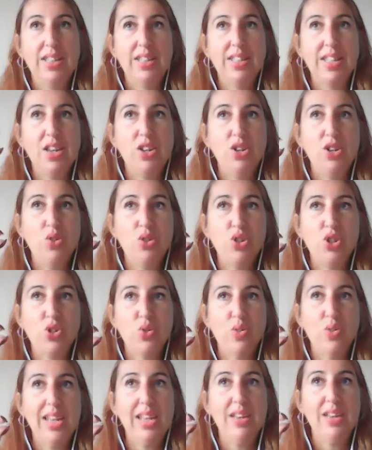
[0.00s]
they're not
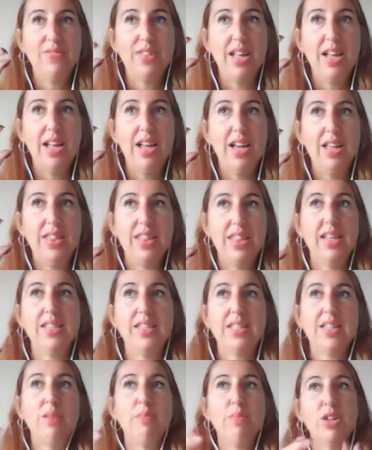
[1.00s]
short-lived. They're,
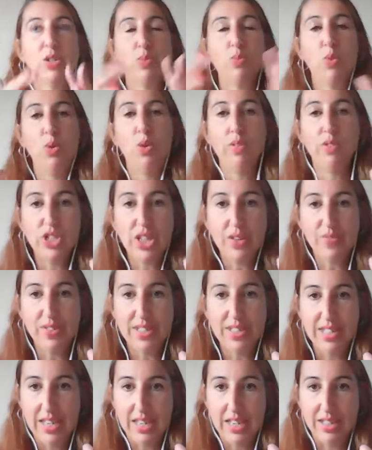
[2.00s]
there's so much more
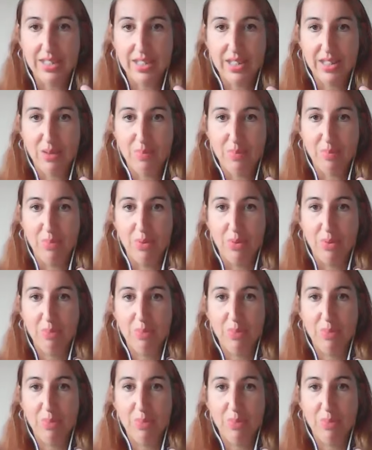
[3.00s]
longevity to them yes.